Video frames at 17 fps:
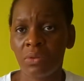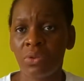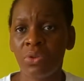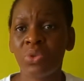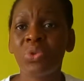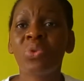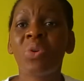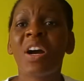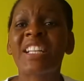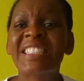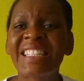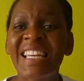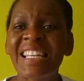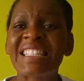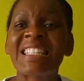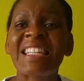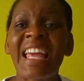You are
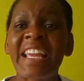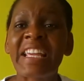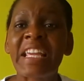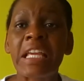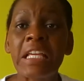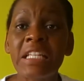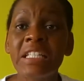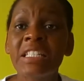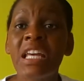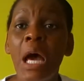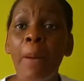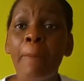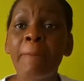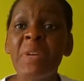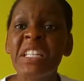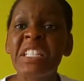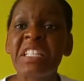just like
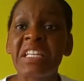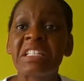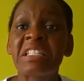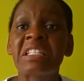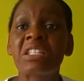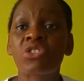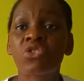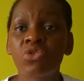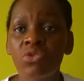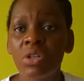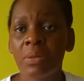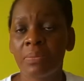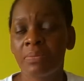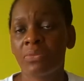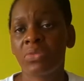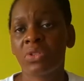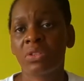intermittent
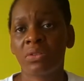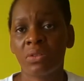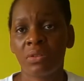streams.